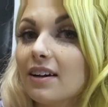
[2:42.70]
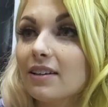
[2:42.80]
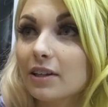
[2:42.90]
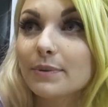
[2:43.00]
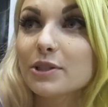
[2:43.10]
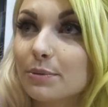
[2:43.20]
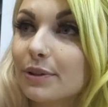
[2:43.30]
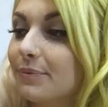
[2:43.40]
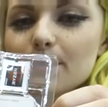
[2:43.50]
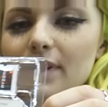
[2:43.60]
a little bit cheaper.
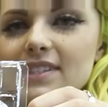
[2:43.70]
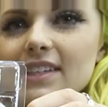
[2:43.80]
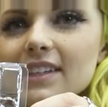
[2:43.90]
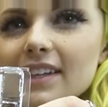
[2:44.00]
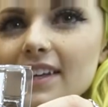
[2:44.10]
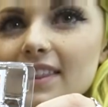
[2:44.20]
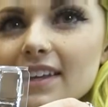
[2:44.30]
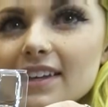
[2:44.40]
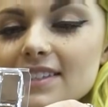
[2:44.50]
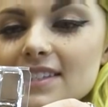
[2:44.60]
So basically,
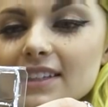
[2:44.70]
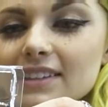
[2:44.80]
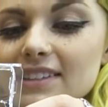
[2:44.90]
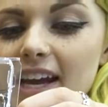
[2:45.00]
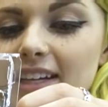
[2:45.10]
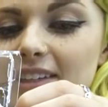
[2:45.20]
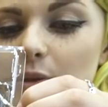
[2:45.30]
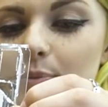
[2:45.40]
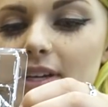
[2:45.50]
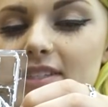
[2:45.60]
this tiny
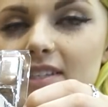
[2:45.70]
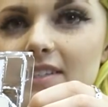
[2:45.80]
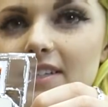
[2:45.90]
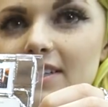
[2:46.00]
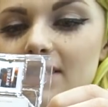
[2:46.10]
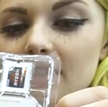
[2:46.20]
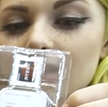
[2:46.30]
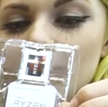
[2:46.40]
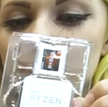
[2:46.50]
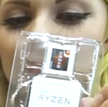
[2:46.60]
little processor is going
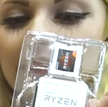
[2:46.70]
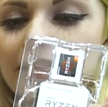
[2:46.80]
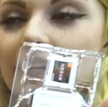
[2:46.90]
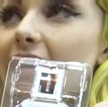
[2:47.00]
to go right here.